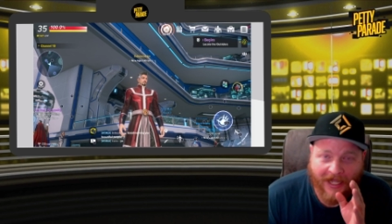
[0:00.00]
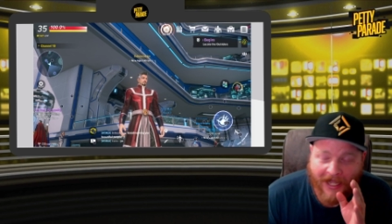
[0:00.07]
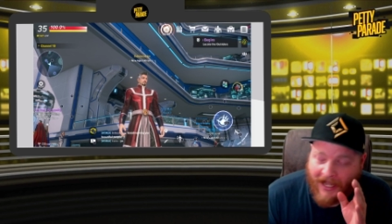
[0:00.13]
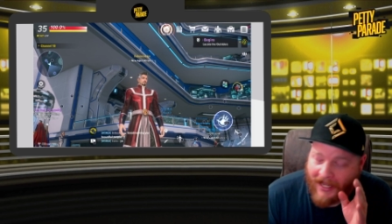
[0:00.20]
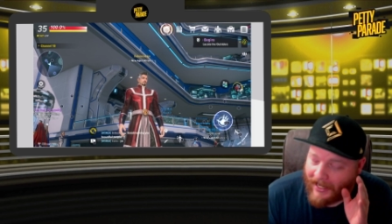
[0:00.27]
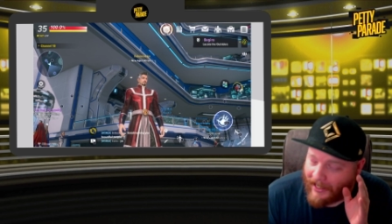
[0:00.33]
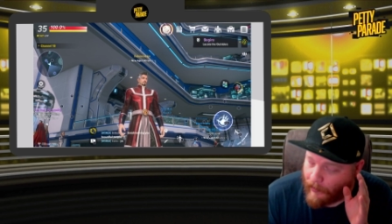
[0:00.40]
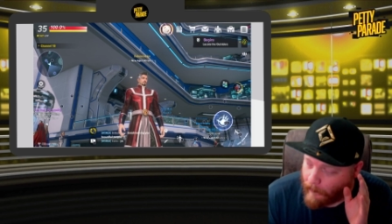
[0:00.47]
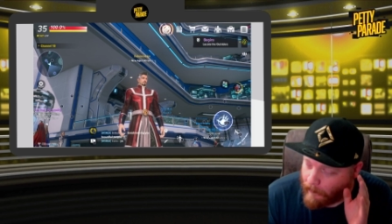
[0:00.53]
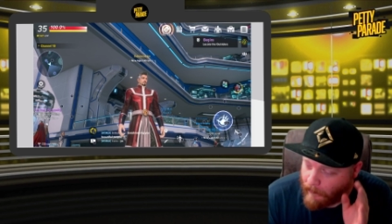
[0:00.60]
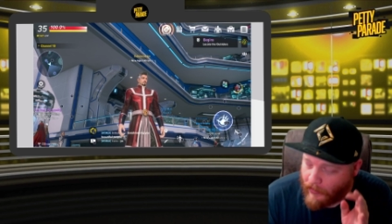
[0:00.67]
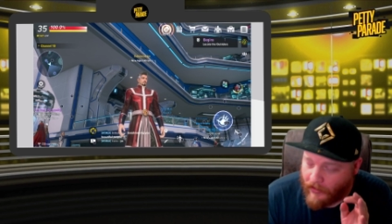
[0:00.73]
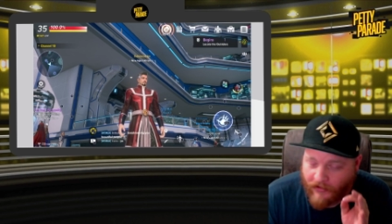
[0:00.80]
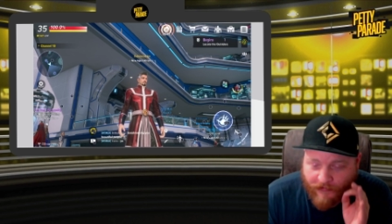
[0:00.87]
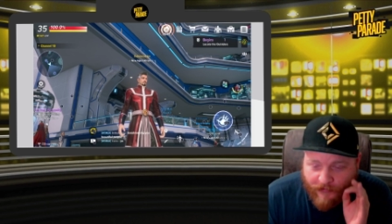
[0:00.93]
at
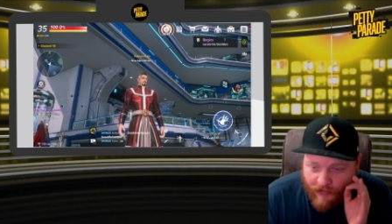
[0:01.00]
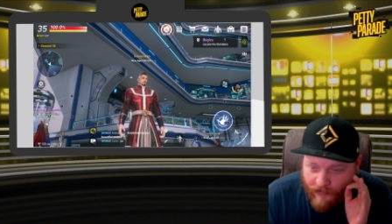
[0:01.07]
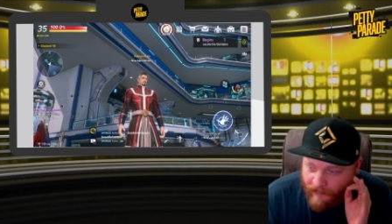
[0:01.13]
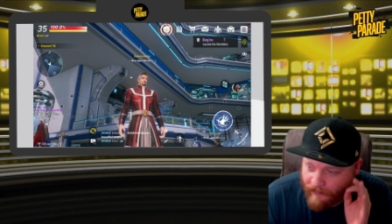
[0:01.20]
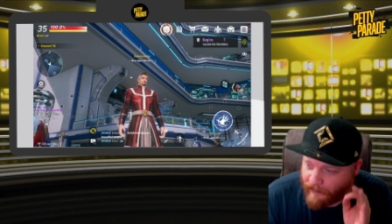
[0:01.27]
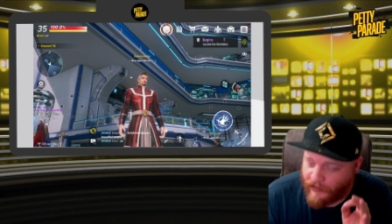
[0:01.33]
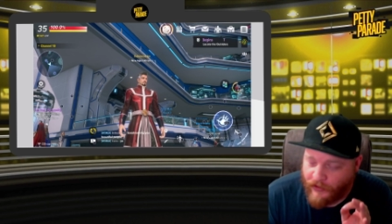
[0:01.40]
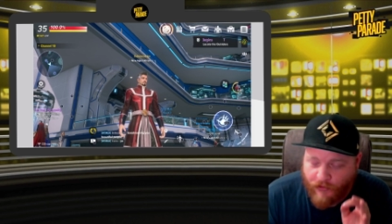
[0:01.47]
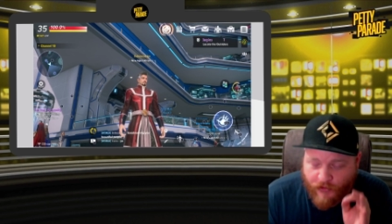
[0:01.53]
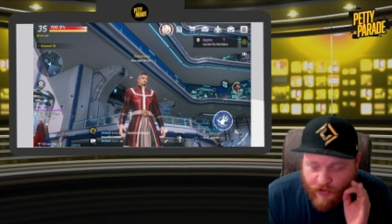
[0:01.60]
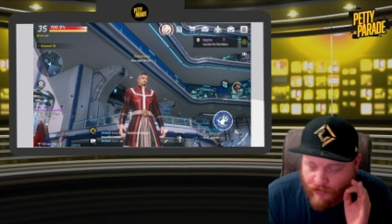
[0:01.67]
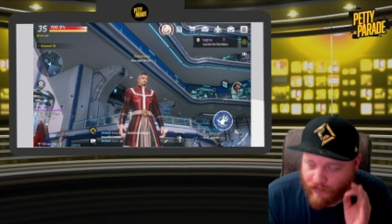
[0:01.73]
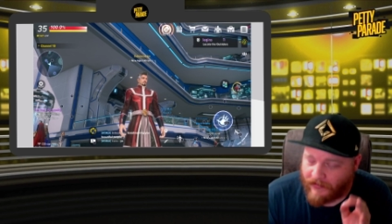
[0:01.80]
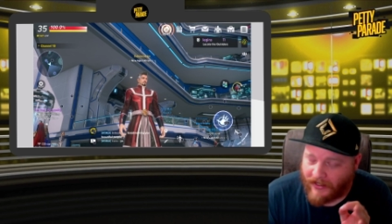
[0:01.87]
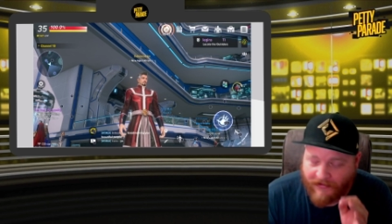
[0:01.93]
Marvel
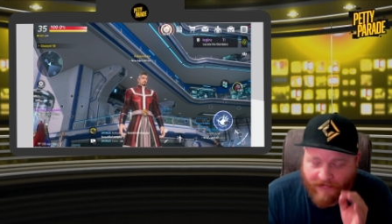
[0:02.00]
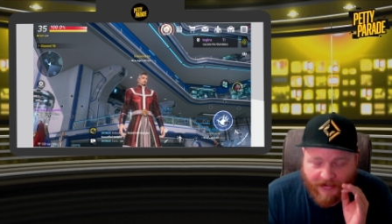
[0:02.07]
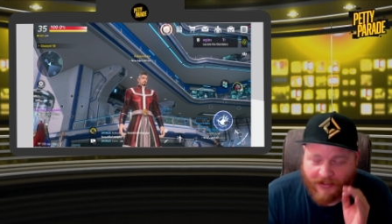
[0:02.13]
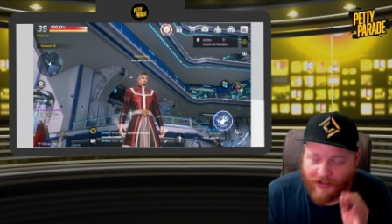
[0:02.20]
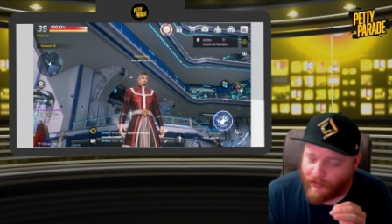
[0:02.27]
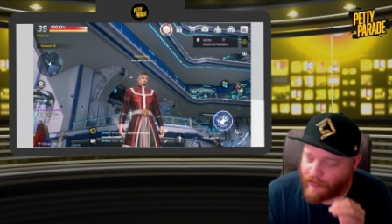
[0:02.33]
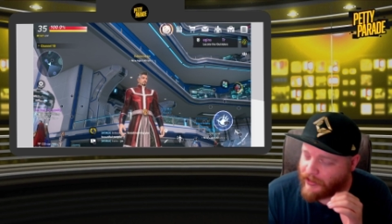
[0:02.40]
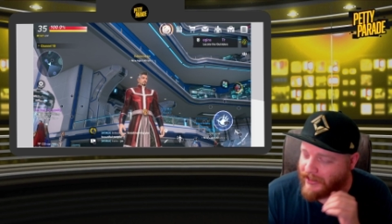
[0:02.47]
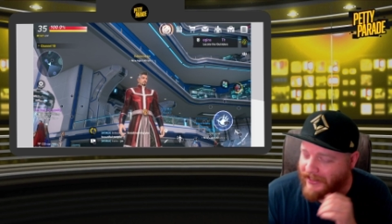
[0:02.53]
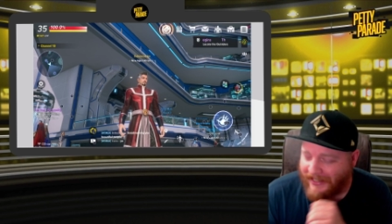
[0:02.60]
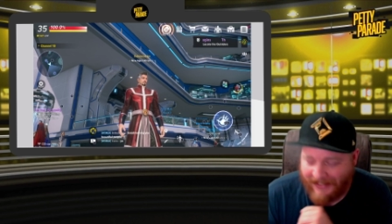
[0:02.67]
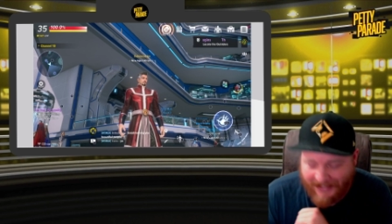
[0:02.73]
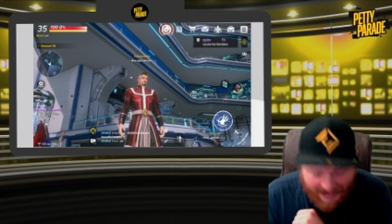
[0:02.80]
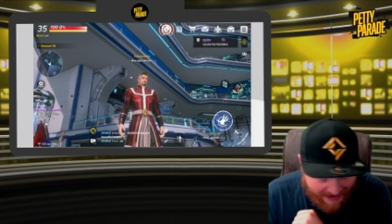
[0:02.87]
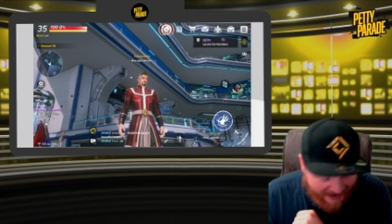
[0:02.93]
Future Revolution
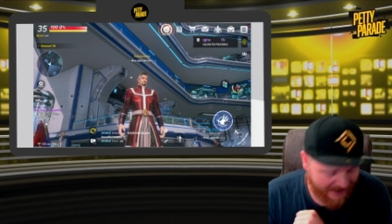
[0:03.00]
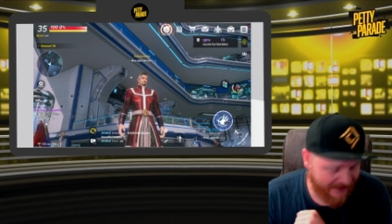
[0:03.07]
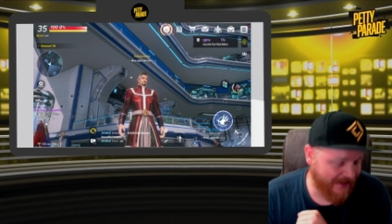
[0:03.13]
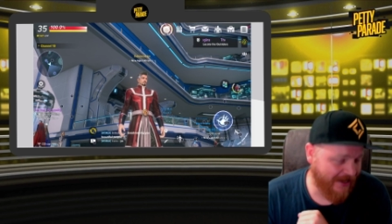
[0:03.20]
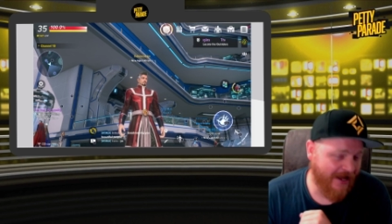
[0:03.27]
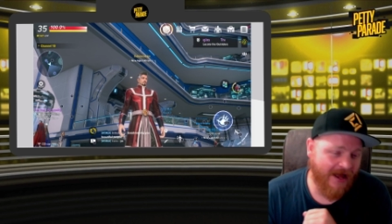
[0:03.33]
again.